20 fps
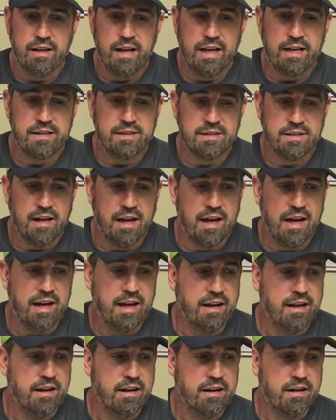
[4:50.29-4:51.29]
that
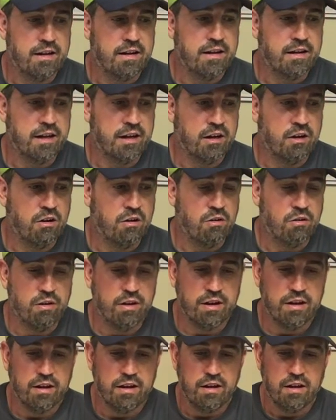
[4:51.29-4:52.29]
aside,
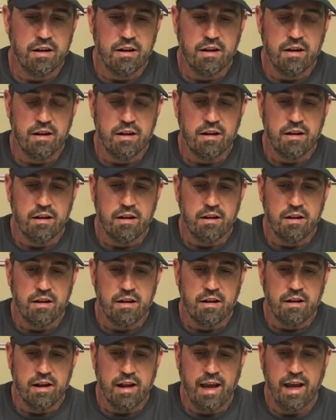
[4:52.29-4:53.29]

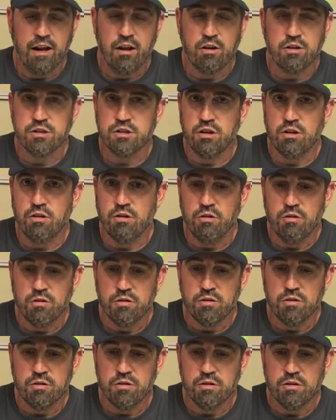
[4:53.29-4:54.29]
and also